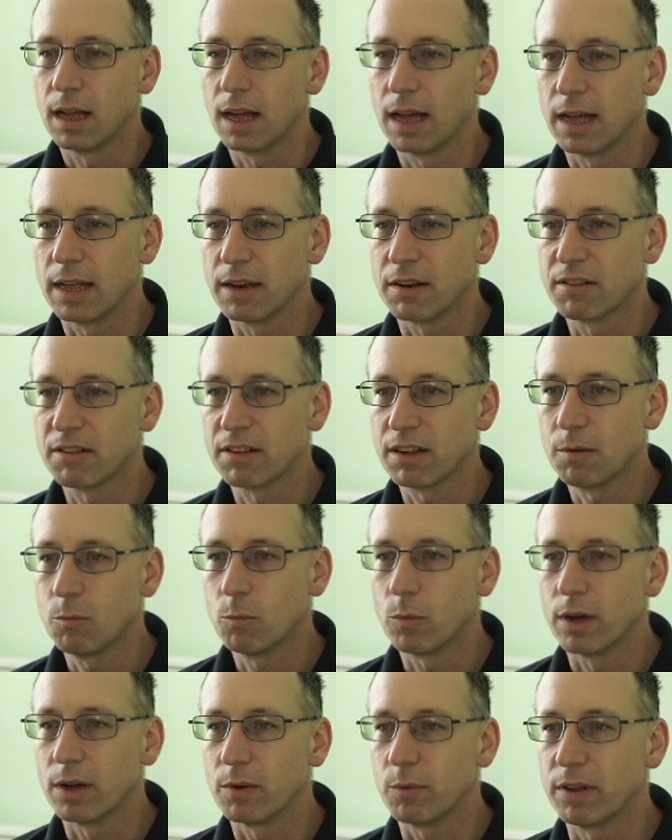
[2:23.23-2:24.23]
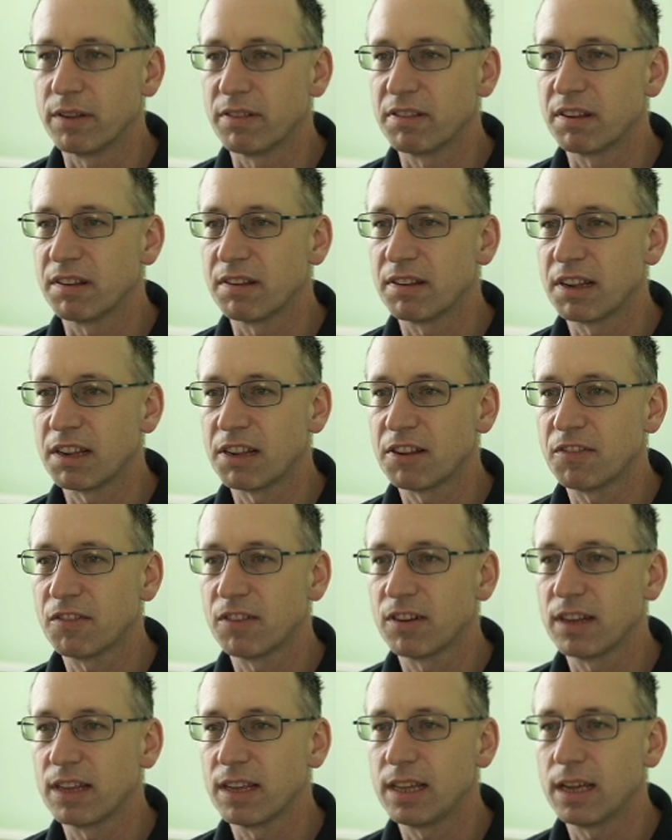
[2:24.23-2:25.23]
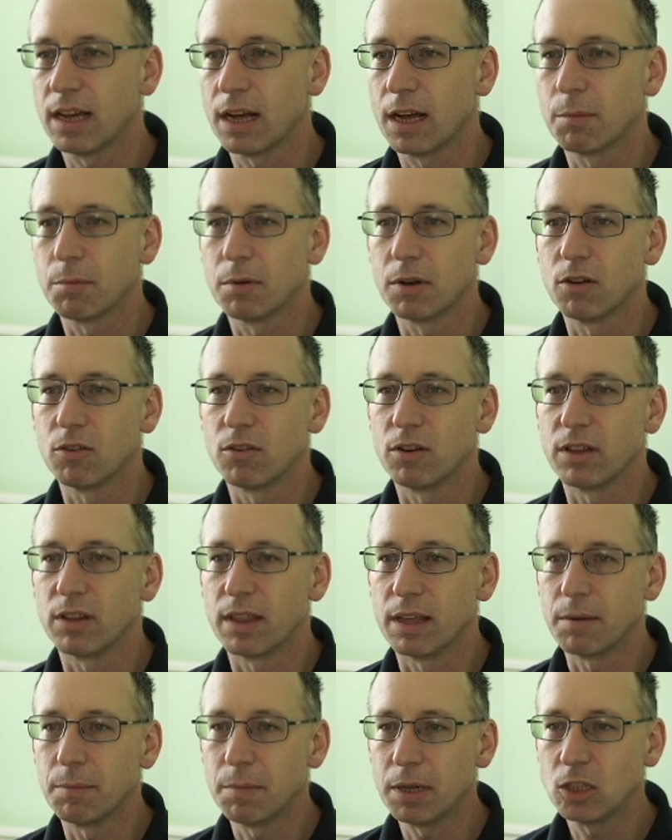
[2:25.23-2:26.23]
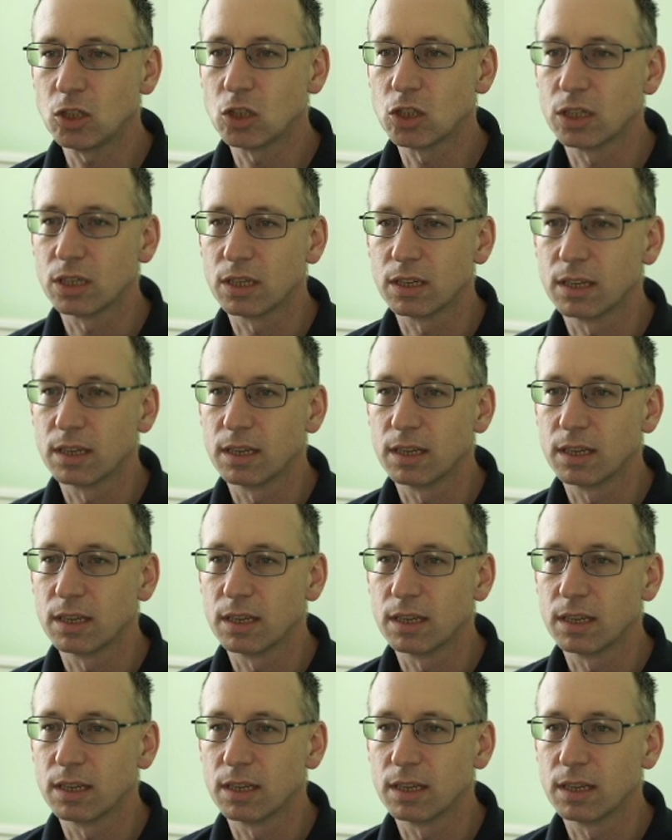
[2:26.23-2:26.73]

and somewhere we've successfully uploaded the image.